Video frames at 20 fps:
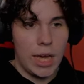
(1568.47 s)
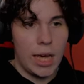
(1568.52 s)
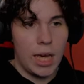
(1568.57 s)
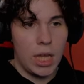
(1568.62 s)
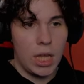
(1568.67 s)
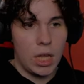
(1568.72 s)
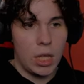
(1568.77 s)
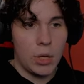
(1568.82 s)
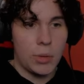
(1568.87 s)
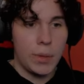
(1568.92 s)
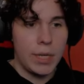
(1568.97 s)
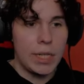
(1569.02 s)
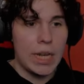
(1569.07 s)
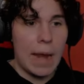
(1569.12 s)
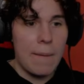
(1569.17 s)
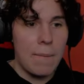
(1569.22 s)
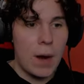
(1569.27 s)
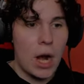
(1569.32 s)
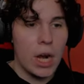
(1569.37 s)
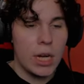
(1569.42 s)
Yeah, look what you
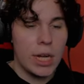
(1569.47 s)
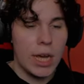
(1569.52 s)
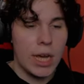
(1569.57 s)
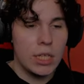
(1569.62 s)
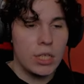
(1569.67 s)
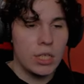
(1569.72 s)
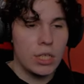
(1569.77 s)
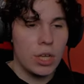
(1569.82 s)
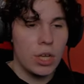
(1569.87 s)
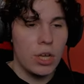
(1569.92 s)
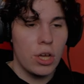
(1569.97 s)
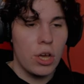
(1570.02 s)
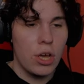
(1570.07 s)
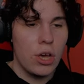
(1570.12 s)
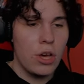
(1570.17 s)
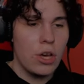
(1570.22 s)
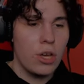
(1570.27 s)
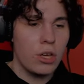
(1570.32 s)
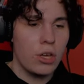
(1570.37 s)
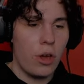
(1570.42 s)
did, Marcus.
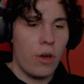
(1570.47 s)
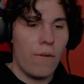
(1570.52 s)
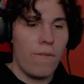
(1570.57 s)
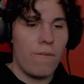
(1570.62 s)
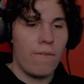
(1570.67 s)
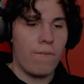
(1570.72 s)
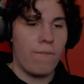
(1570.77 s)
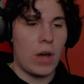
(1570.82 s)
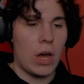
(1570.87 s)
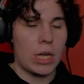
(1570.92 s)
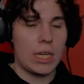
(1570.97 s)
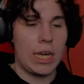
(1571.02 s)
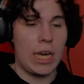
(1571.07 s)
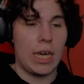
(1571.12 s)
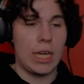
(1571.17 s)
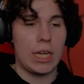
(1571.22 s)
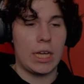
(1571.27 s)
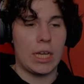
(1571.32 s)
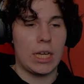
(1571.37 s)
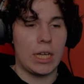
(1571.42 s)
You
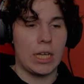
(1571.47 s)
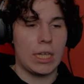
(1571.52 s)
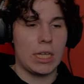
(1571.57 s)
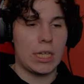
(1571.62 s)
fucking